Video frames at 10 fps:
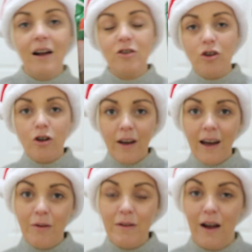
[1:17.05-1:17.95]
I don't know
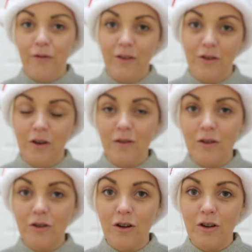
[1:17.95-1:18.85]
how naff it's going
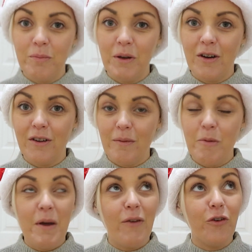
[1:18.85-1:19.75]
to look because I'm
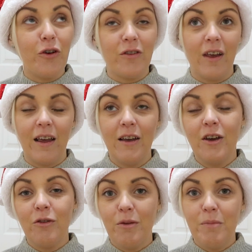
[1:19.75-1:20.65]
a bit fussy
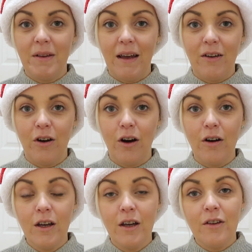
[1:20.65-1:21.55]
with my
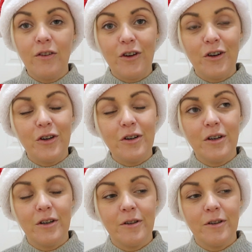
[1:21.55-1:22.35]
decor, so